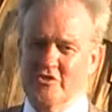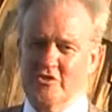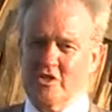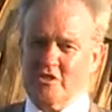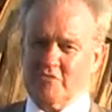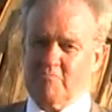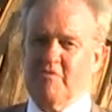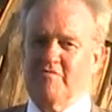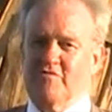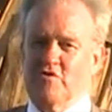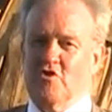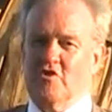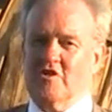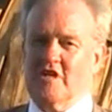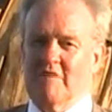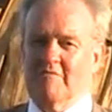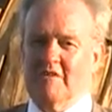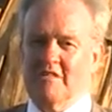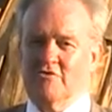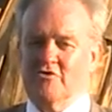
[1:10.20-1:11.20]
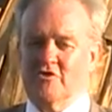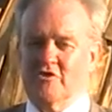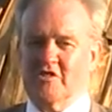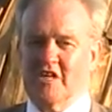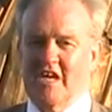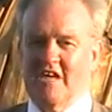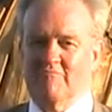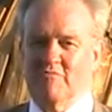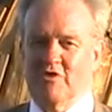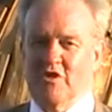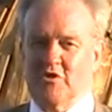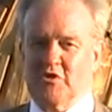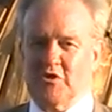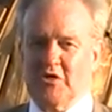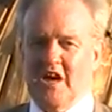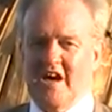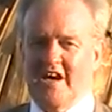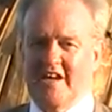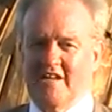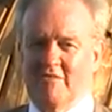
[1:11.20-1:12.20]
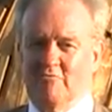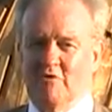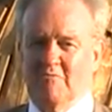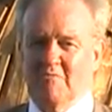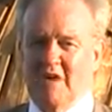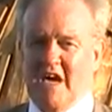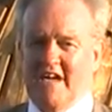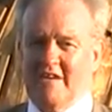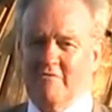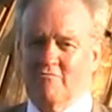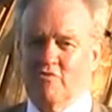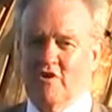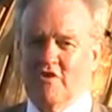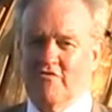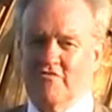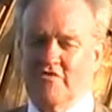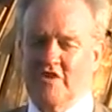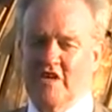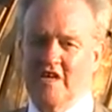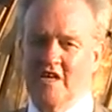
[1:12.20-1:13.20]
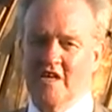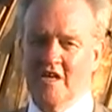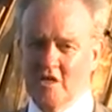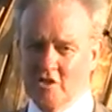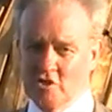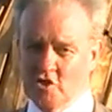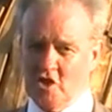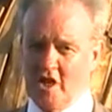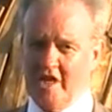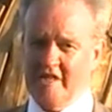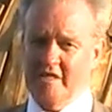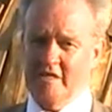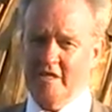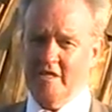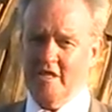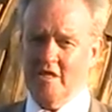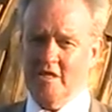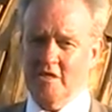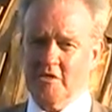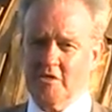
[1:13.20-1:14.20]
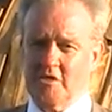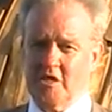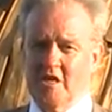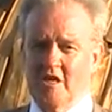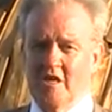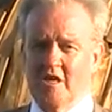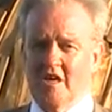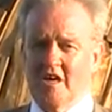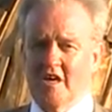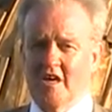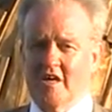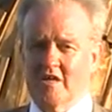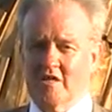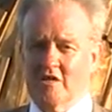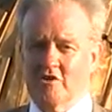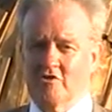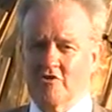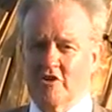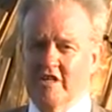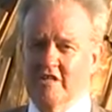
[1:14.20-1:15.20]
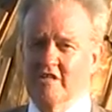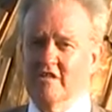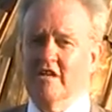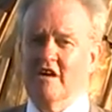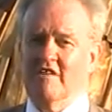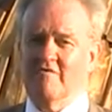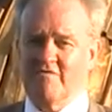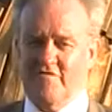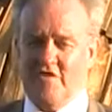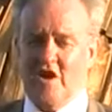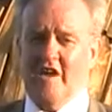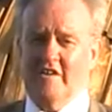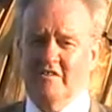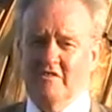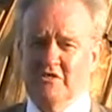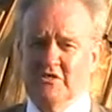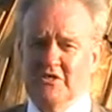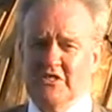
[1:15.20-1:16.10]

just before coming to tape this diary, we met with the Chinese uh, Green Fund